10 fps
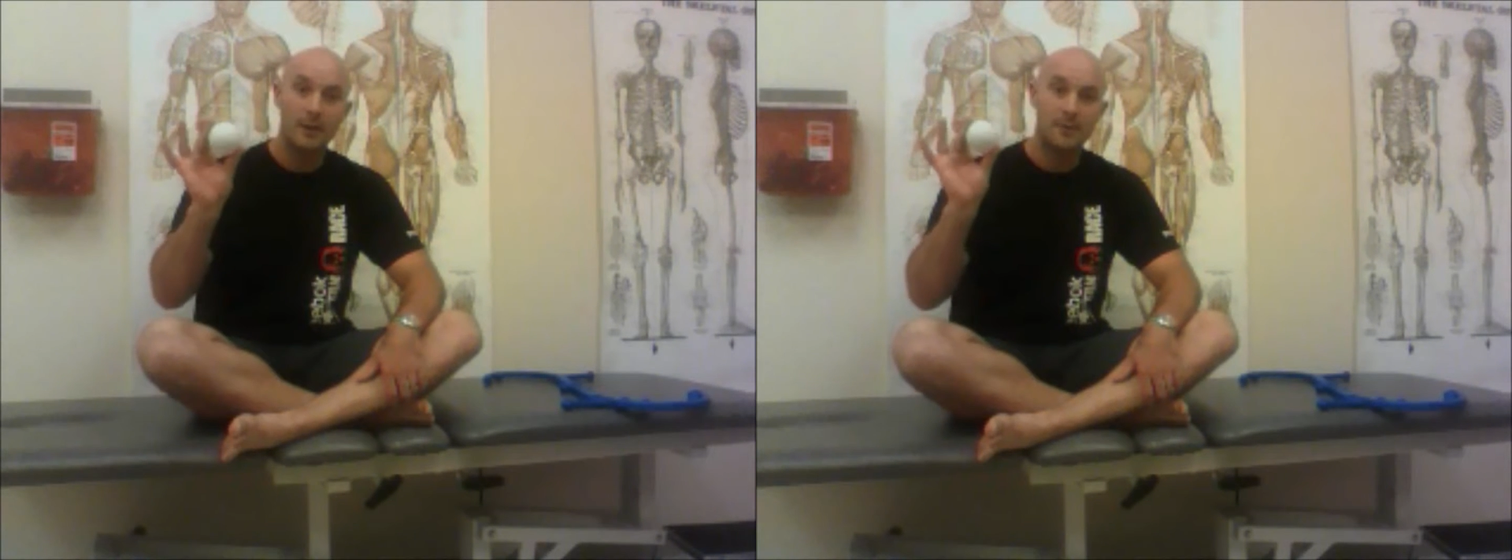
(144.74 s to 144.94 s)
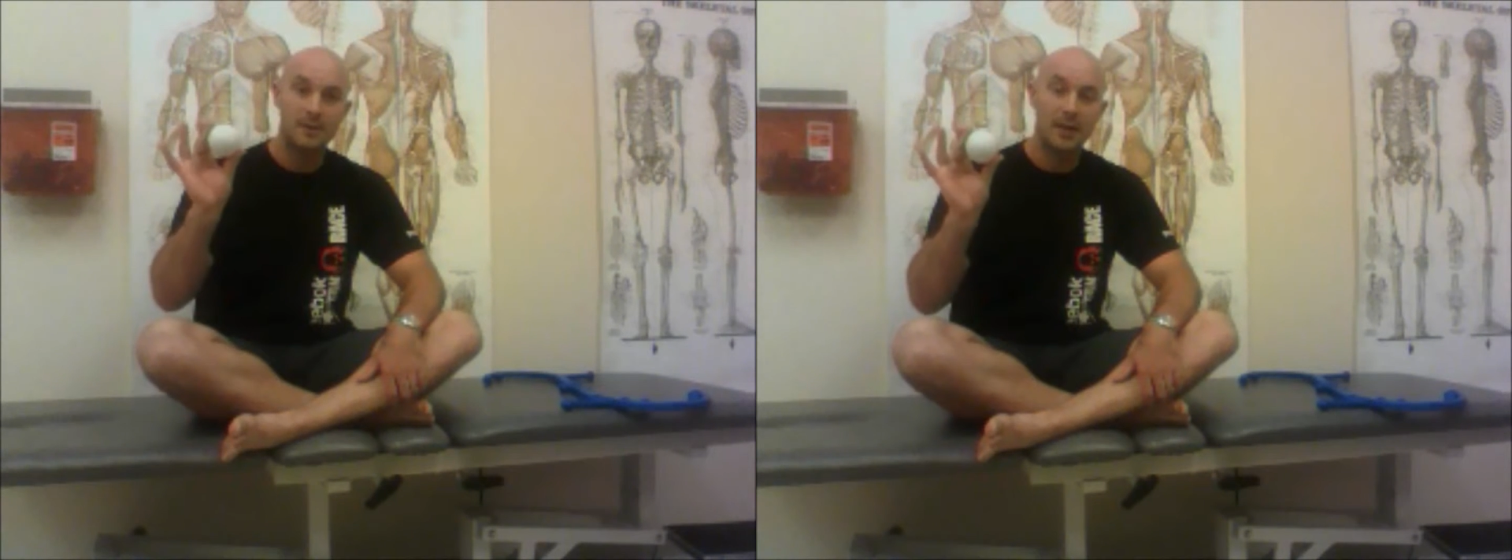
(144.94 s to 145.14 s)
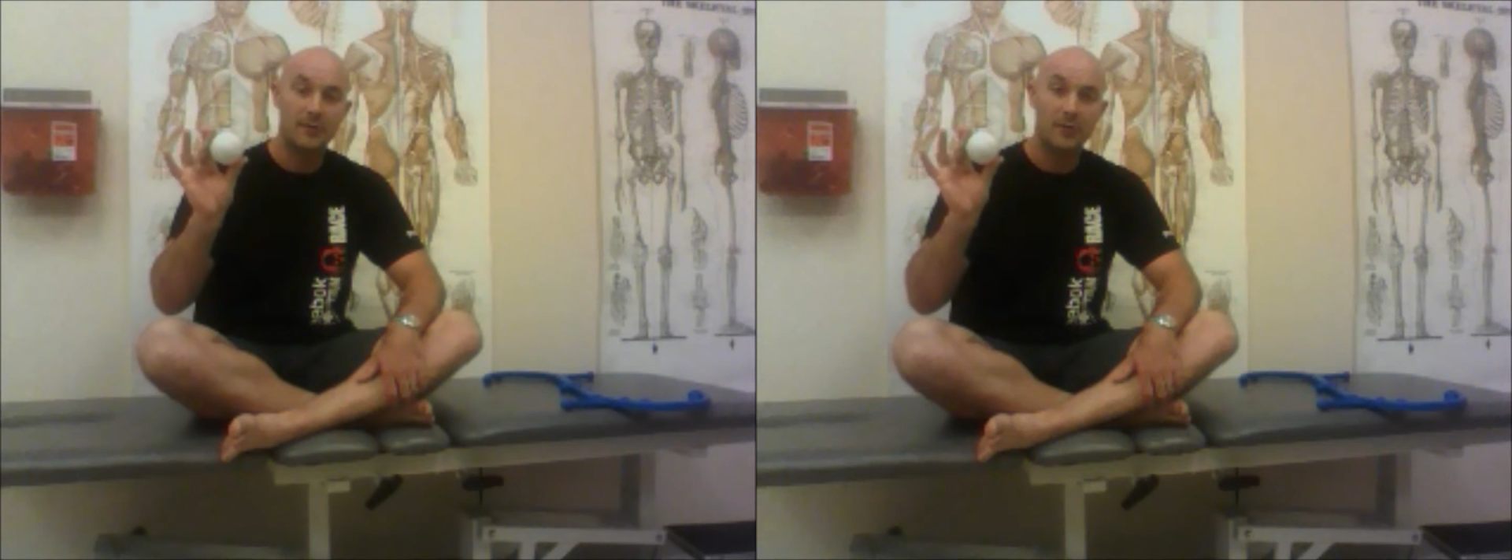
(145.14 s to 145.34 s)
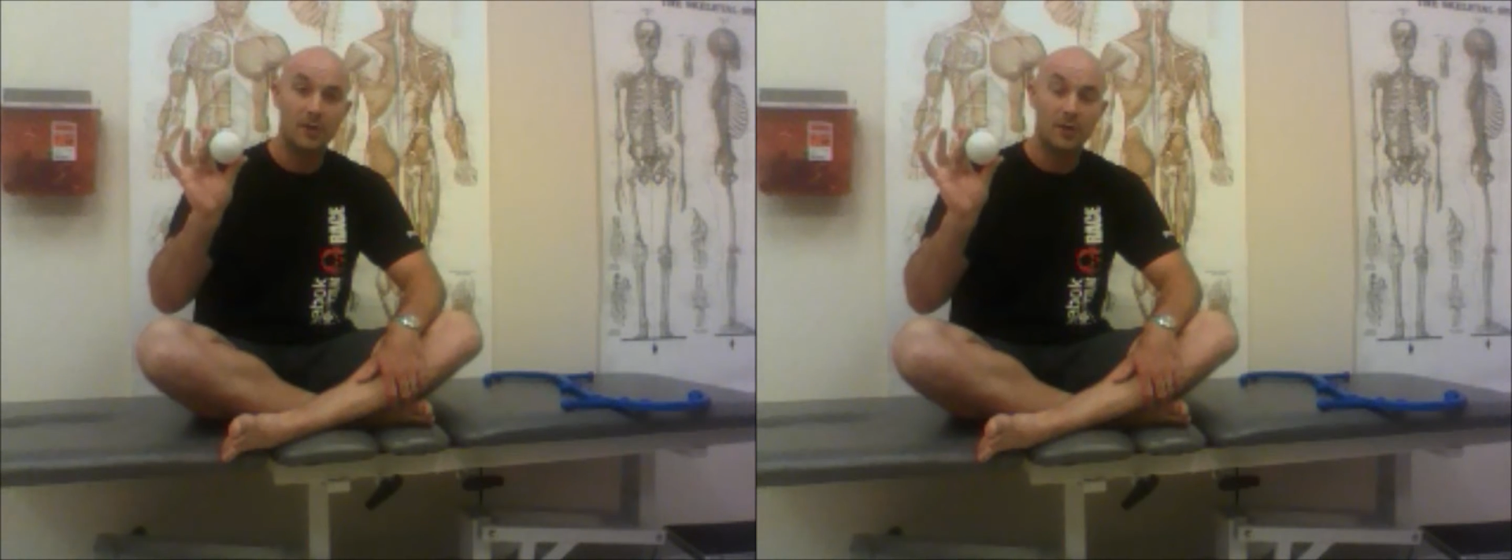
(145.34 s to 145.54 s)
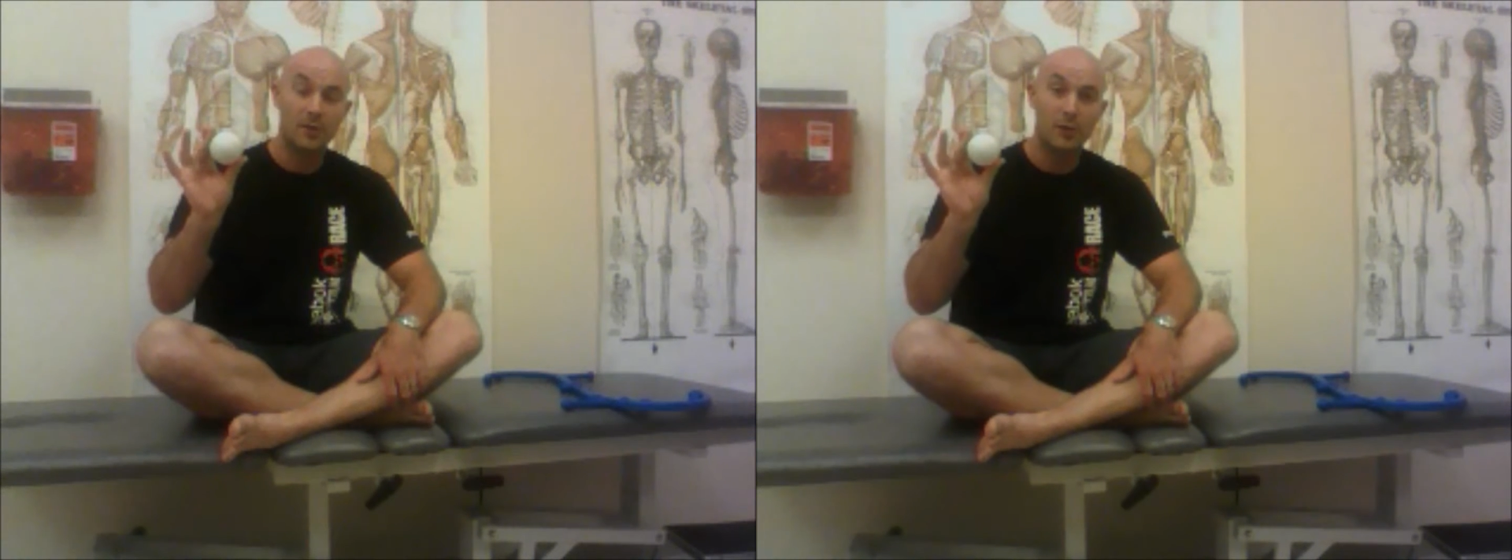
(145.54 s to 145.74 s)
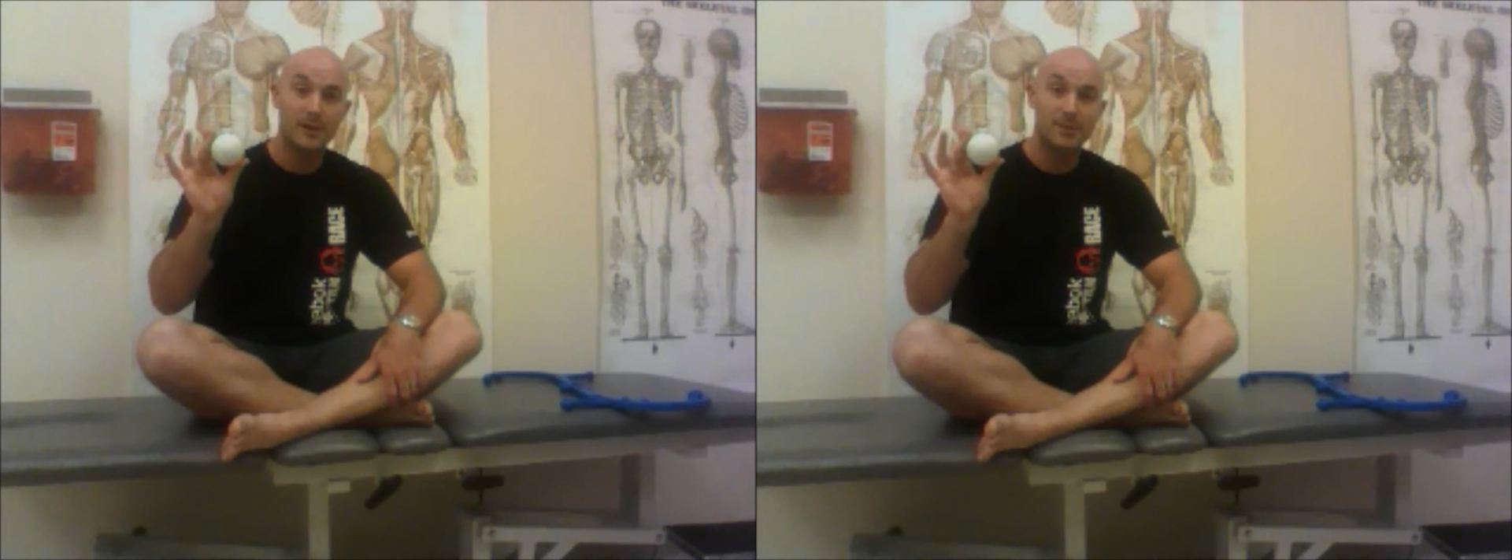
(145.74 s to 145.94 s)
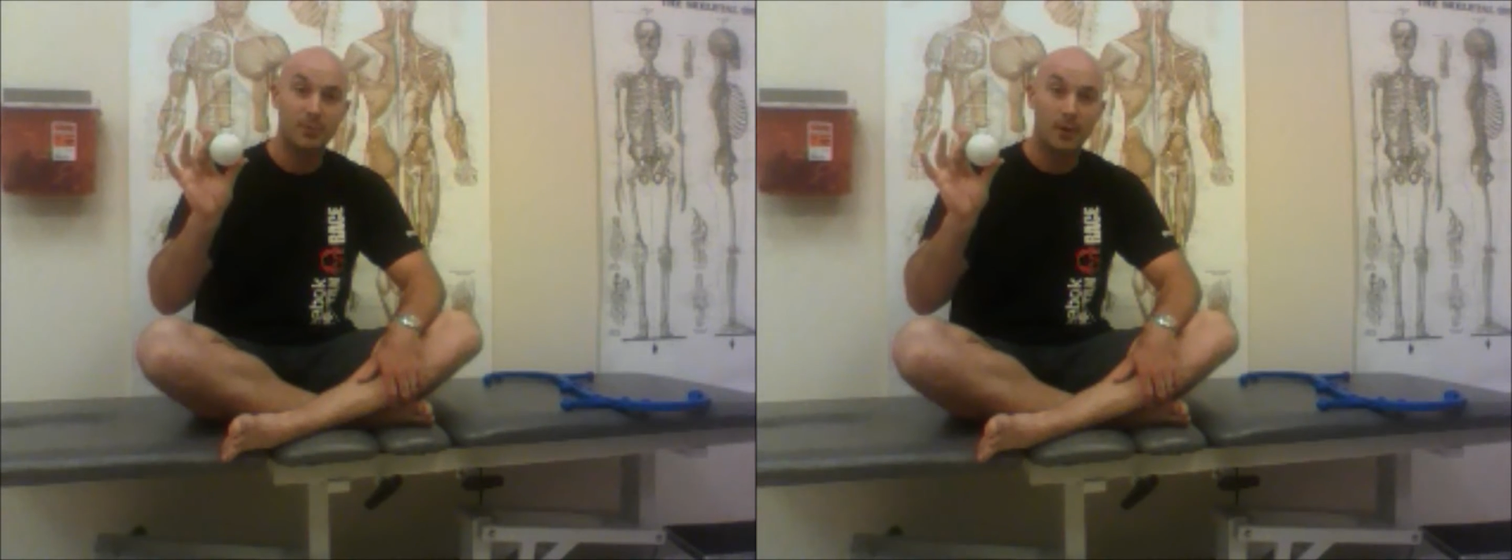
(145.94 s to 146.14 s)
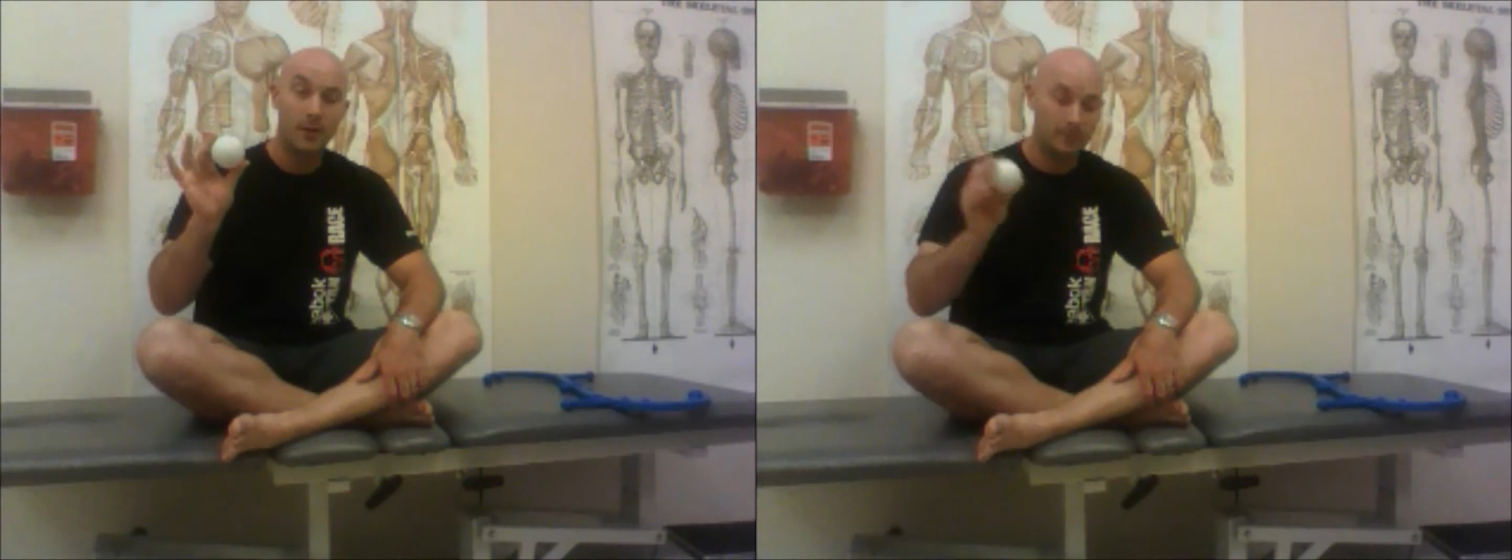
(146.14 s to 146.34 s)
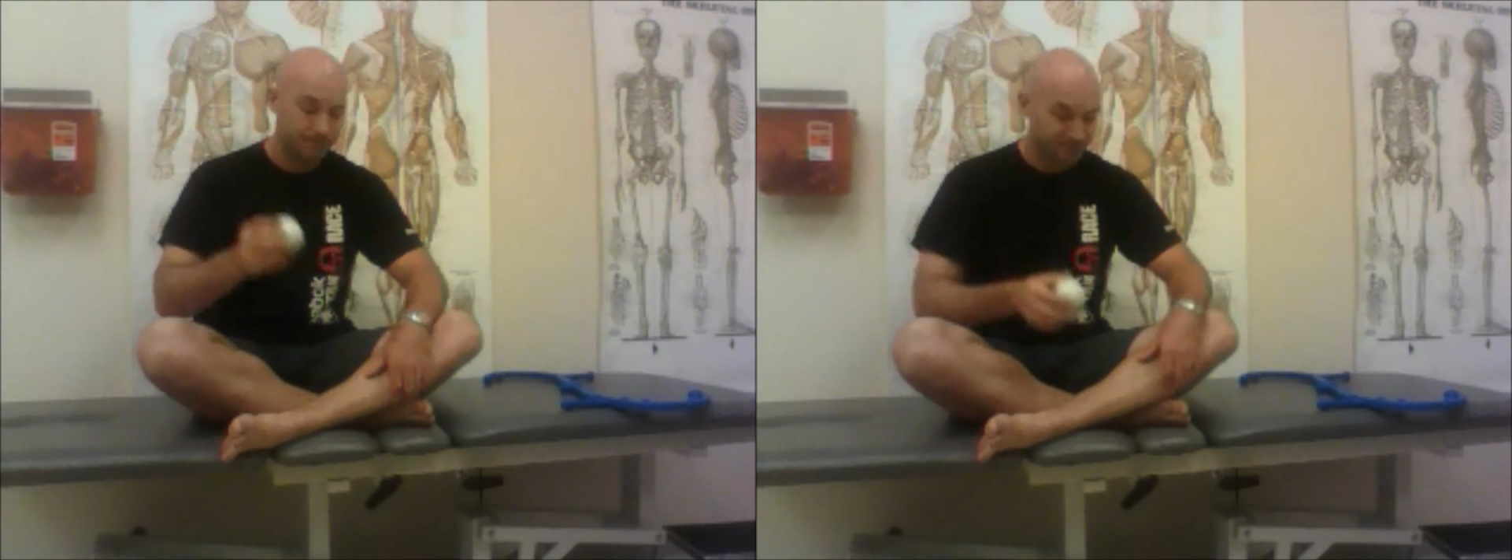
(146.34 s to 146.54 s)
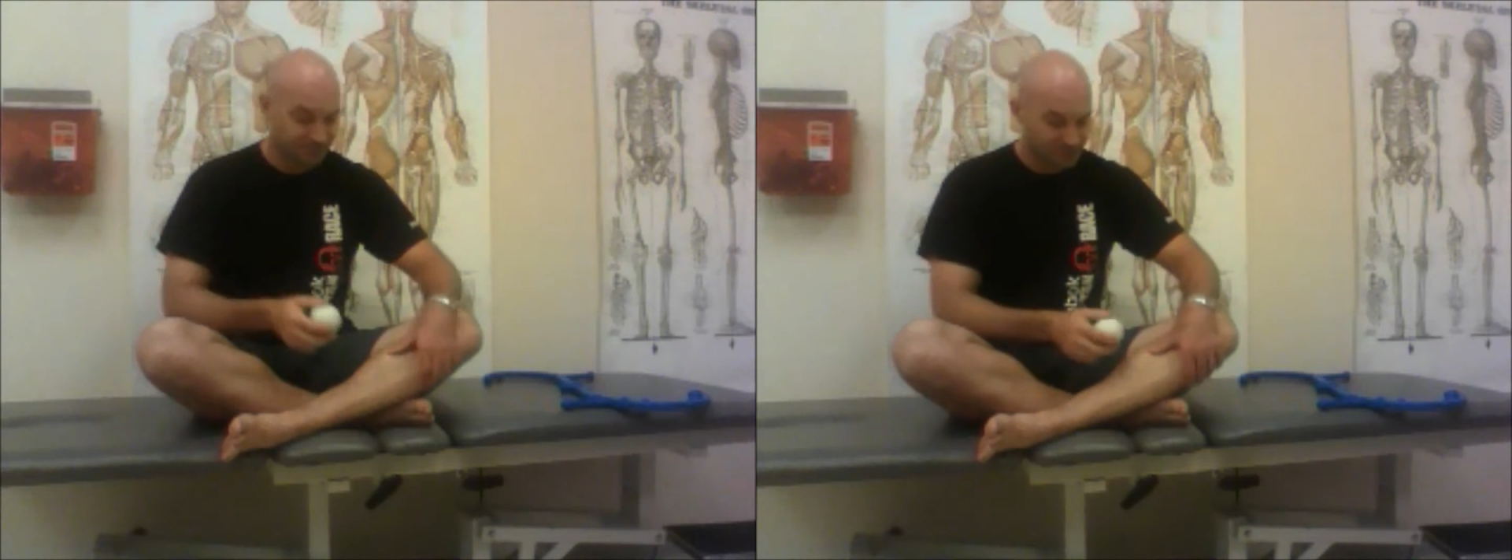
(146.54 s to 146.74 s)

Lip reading: I'm going to take the lacrosse ball.